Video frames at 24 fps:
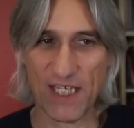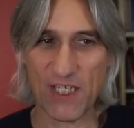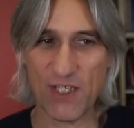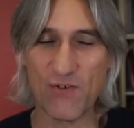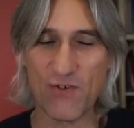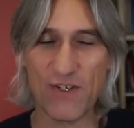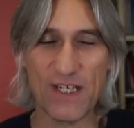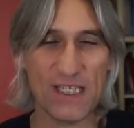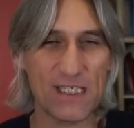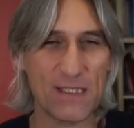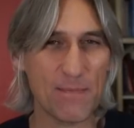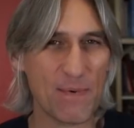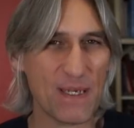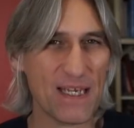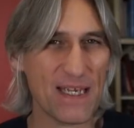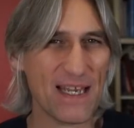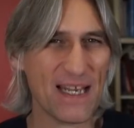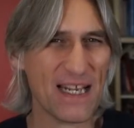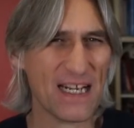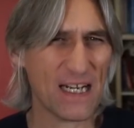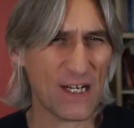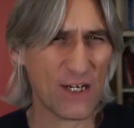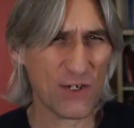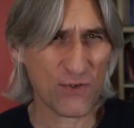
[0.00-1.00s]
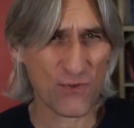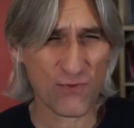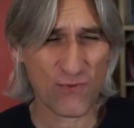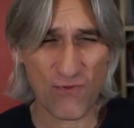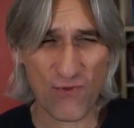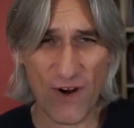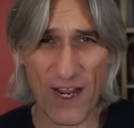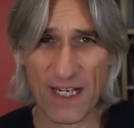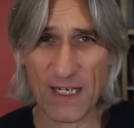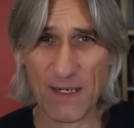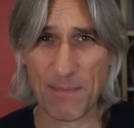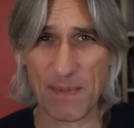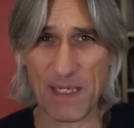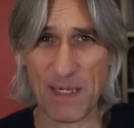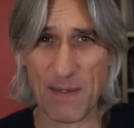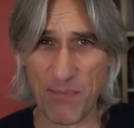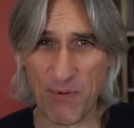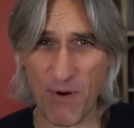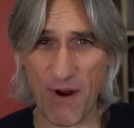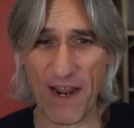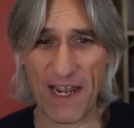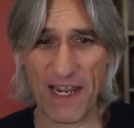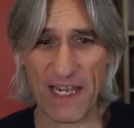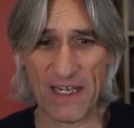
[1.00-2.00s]
You need to be incredibly
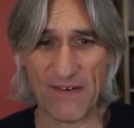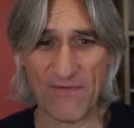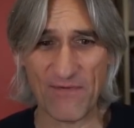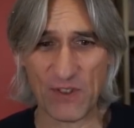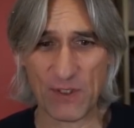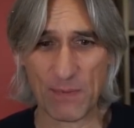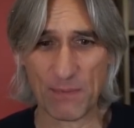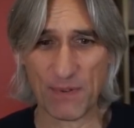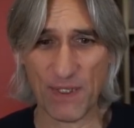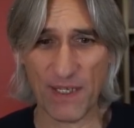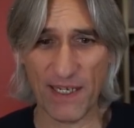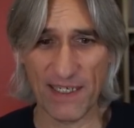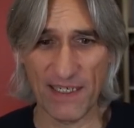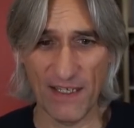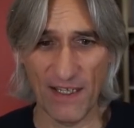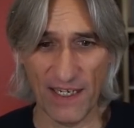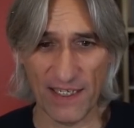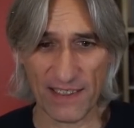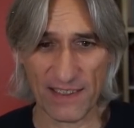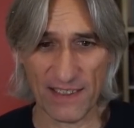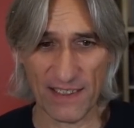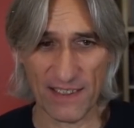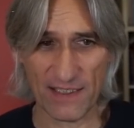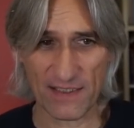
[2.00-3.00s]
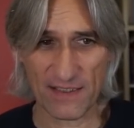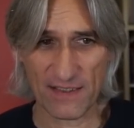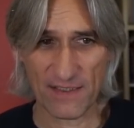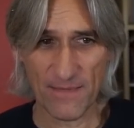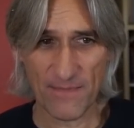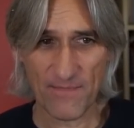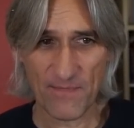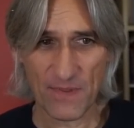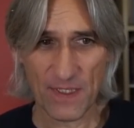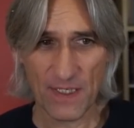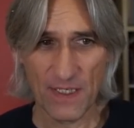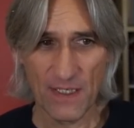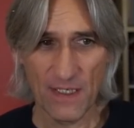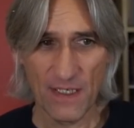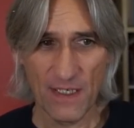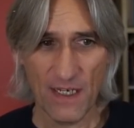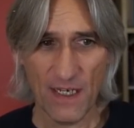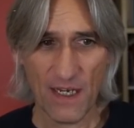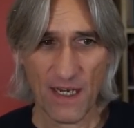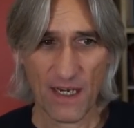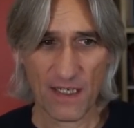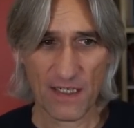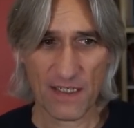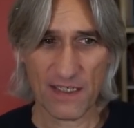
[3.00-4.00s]
brave to play like this.
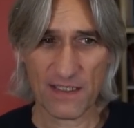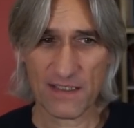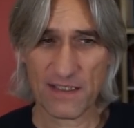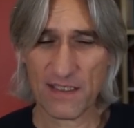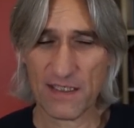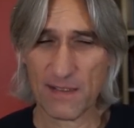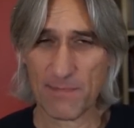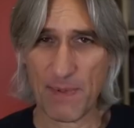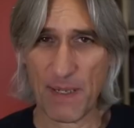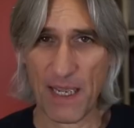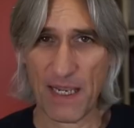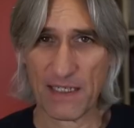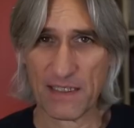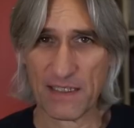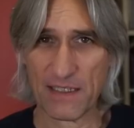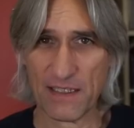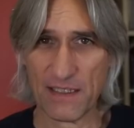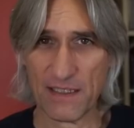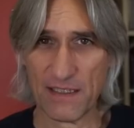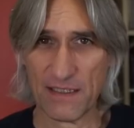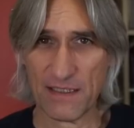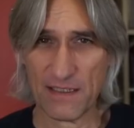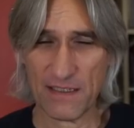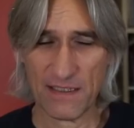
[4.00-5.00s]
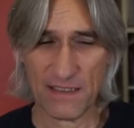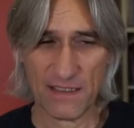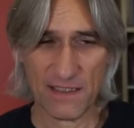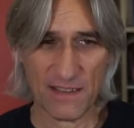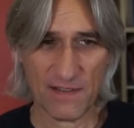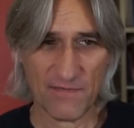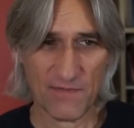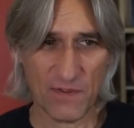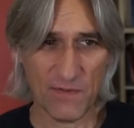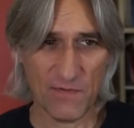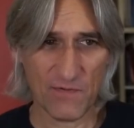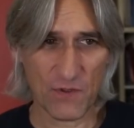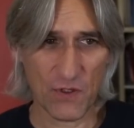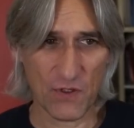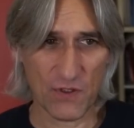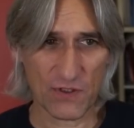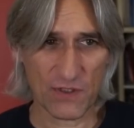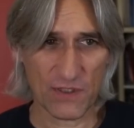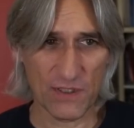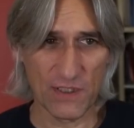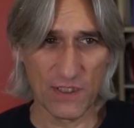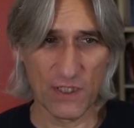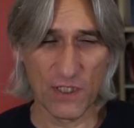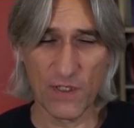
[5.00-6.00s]
And I suspect if you've
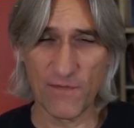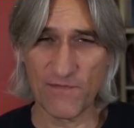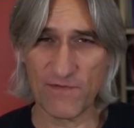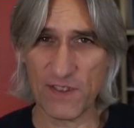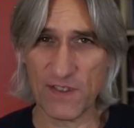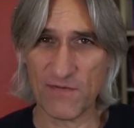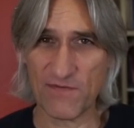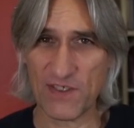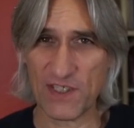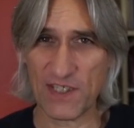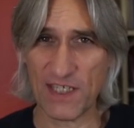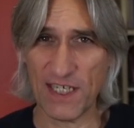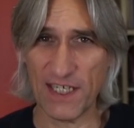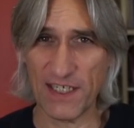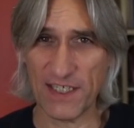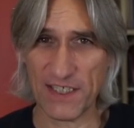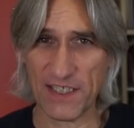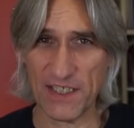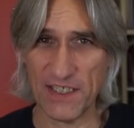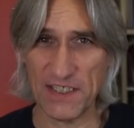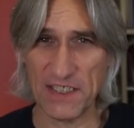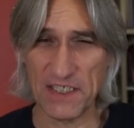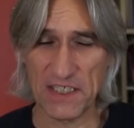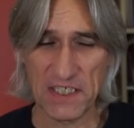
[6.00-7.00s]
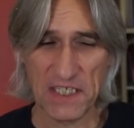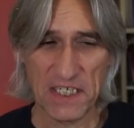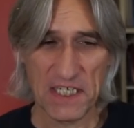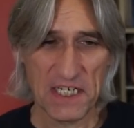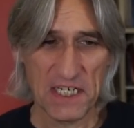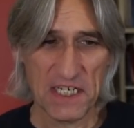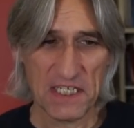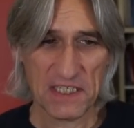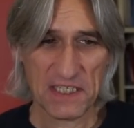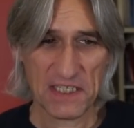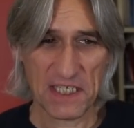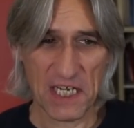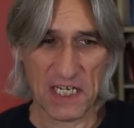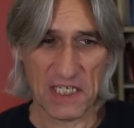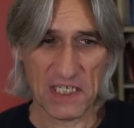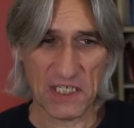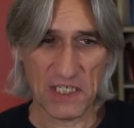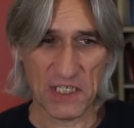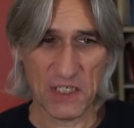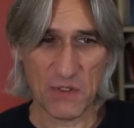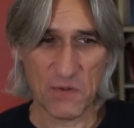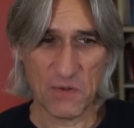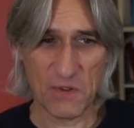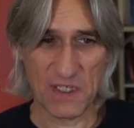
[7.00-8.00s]
got nerves of silicon, then
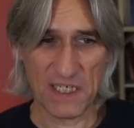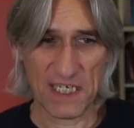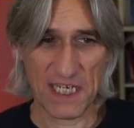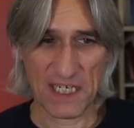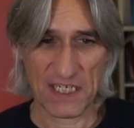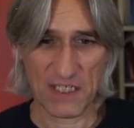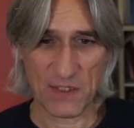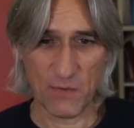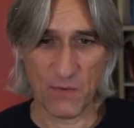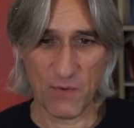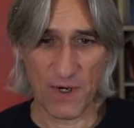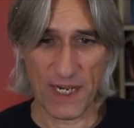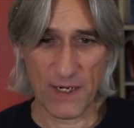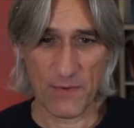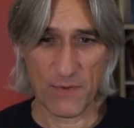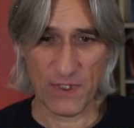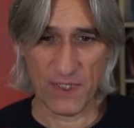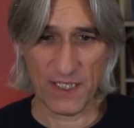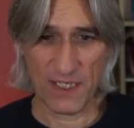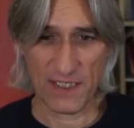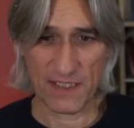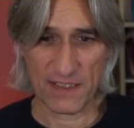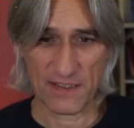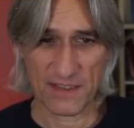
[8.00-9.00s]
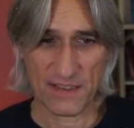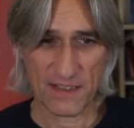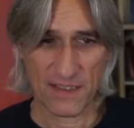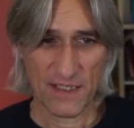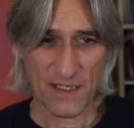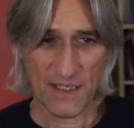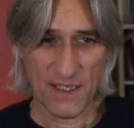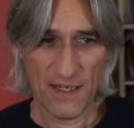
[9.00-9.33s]
you can get away with this.